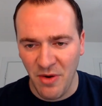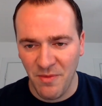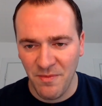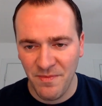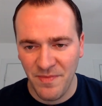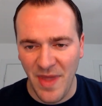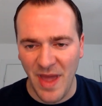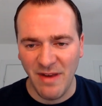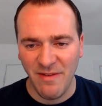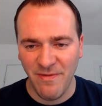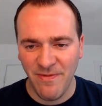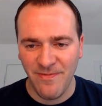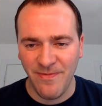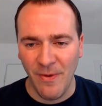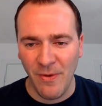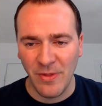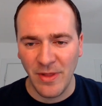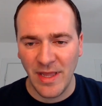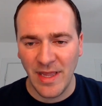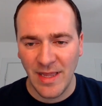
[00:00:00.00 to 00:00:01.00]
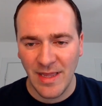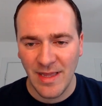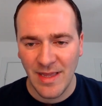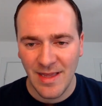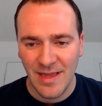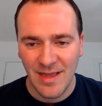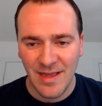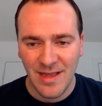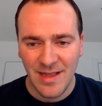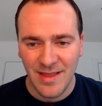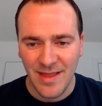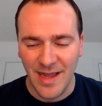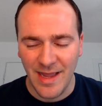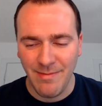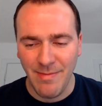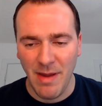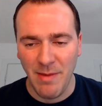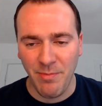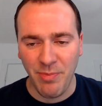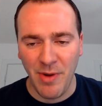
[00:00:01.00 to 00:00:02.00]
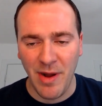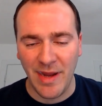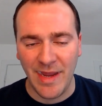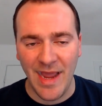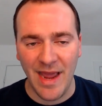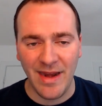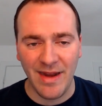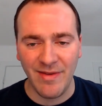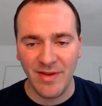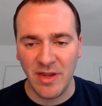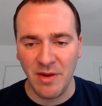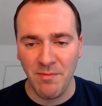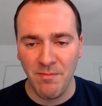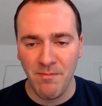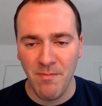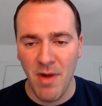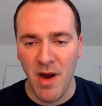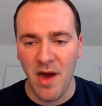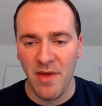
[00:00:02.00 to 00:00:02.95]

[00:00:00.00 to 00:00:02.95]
not fully. Like he might break out in like a month,